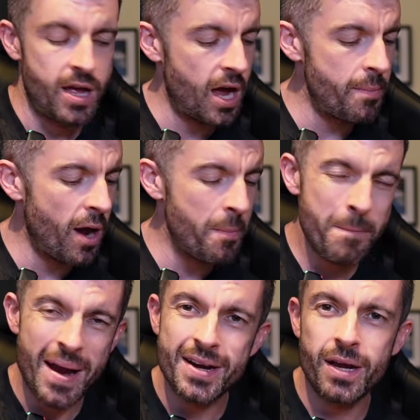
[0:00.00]
I
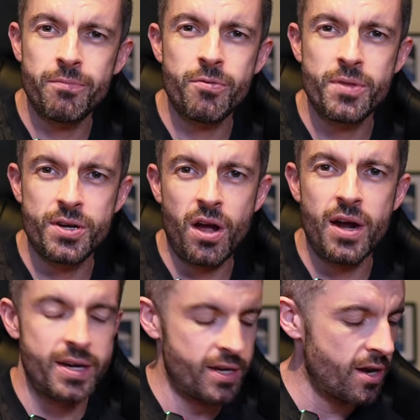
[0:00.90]
might bend up from the
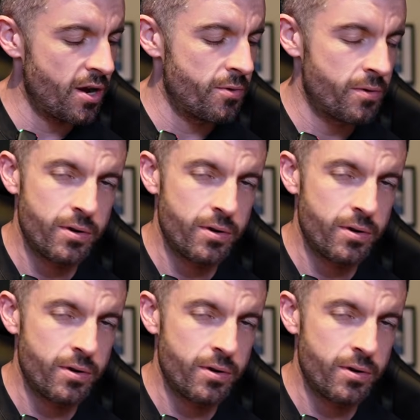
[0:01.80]
9 and go,